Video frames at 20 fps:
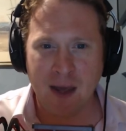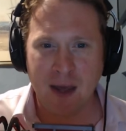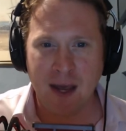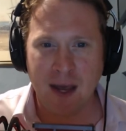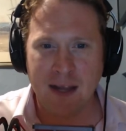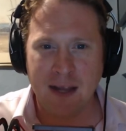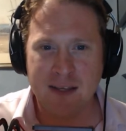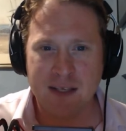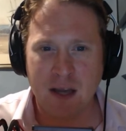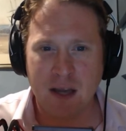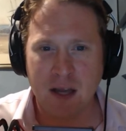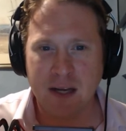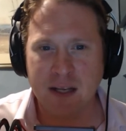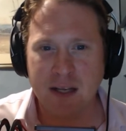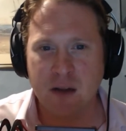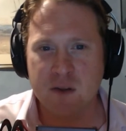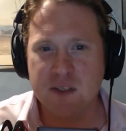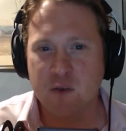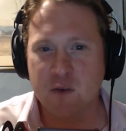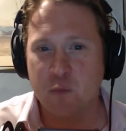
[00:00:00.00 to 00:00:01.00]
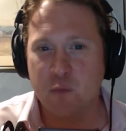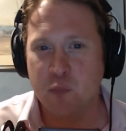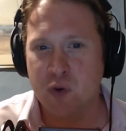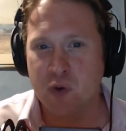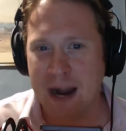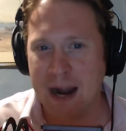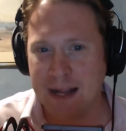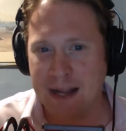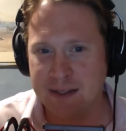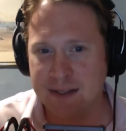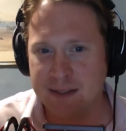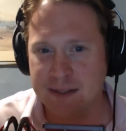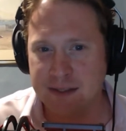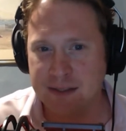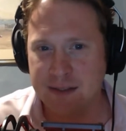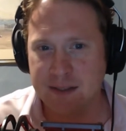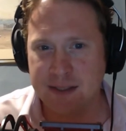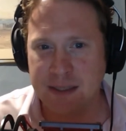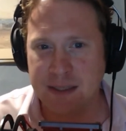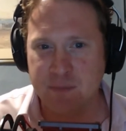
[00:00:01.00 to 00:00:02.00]
And certainly lots of brands
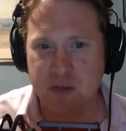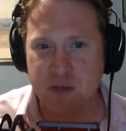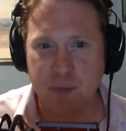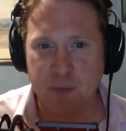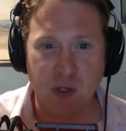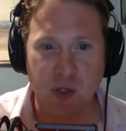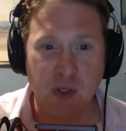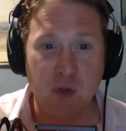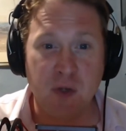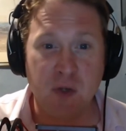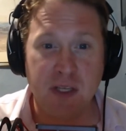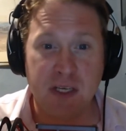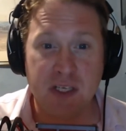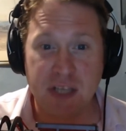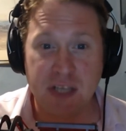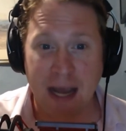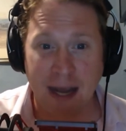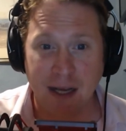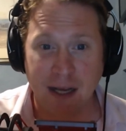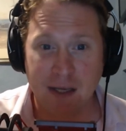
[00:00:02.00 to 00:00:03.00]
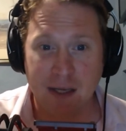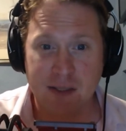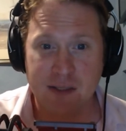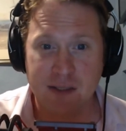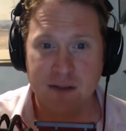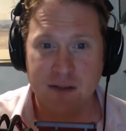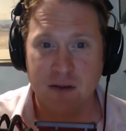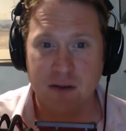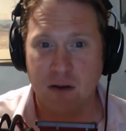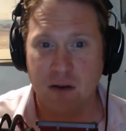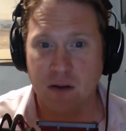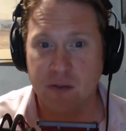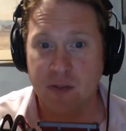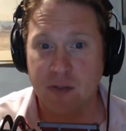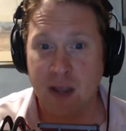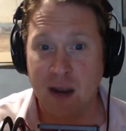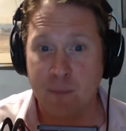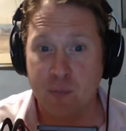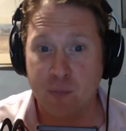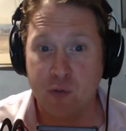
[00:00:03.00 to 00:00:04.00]
seem to put Union Jacks on
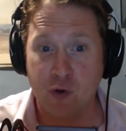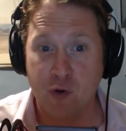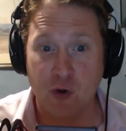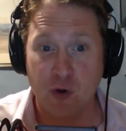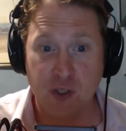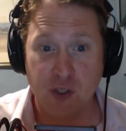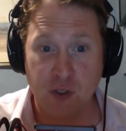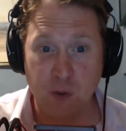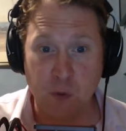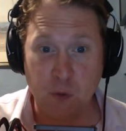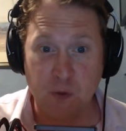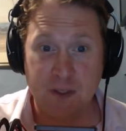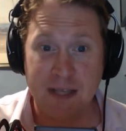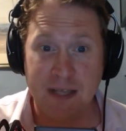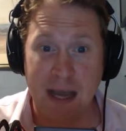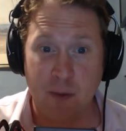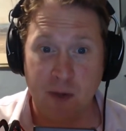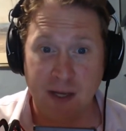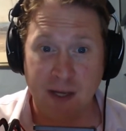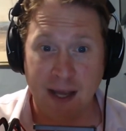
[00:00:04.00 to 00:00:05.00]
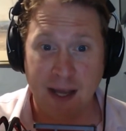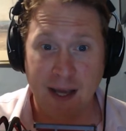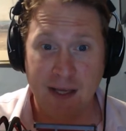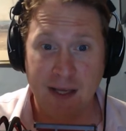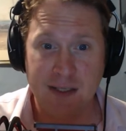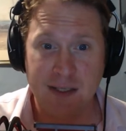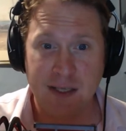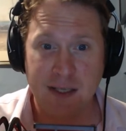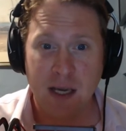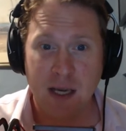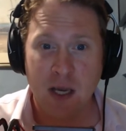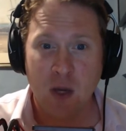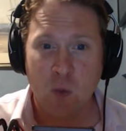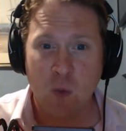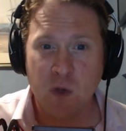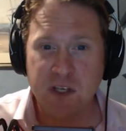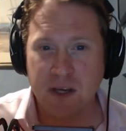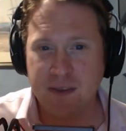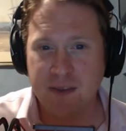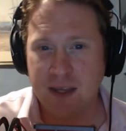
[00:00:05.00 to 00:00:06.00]
their produce nowadays,
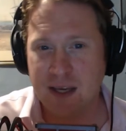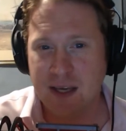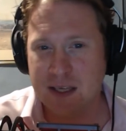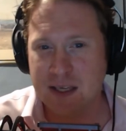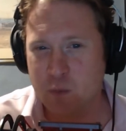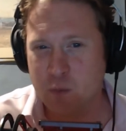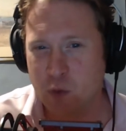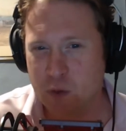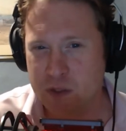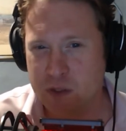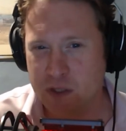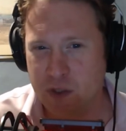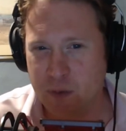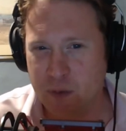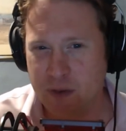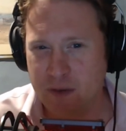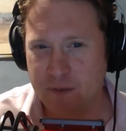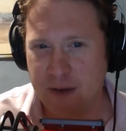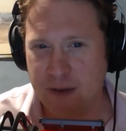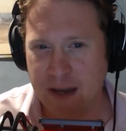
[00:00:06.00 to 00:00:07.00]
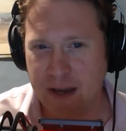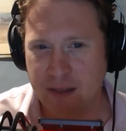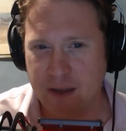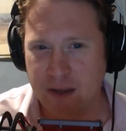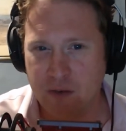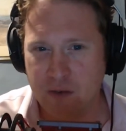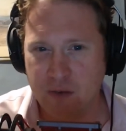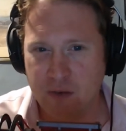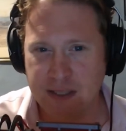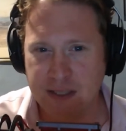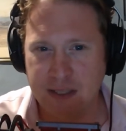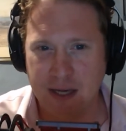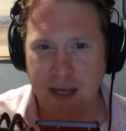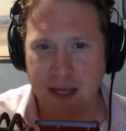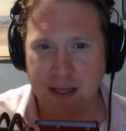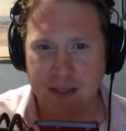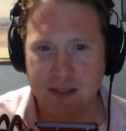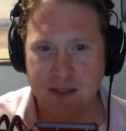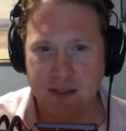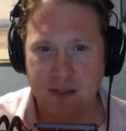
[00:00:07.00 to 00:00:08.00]
which I think is more to do with the fact that it
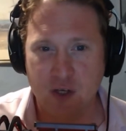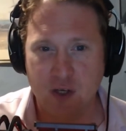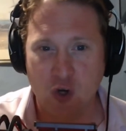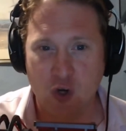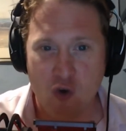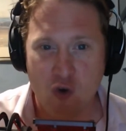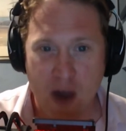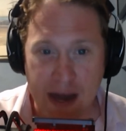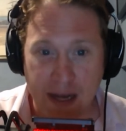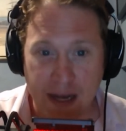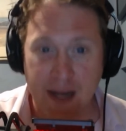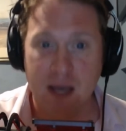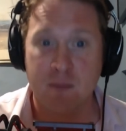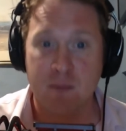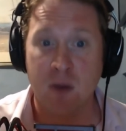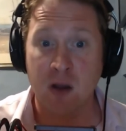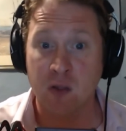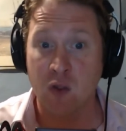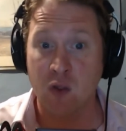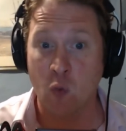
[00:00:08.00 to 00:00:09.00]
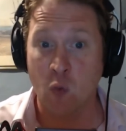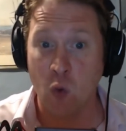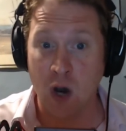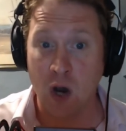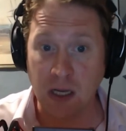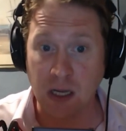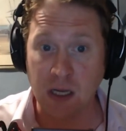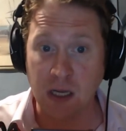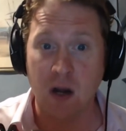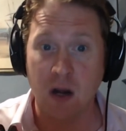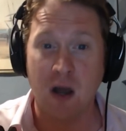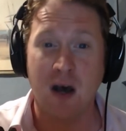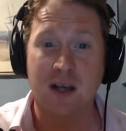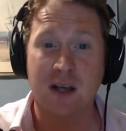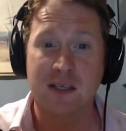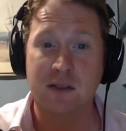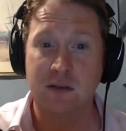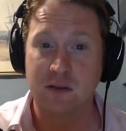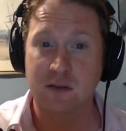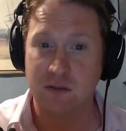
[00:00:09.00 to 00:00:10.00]
resonates greatly among the working
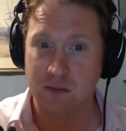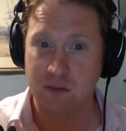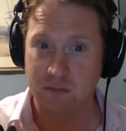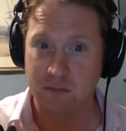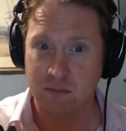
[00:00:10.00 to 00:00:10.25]
class.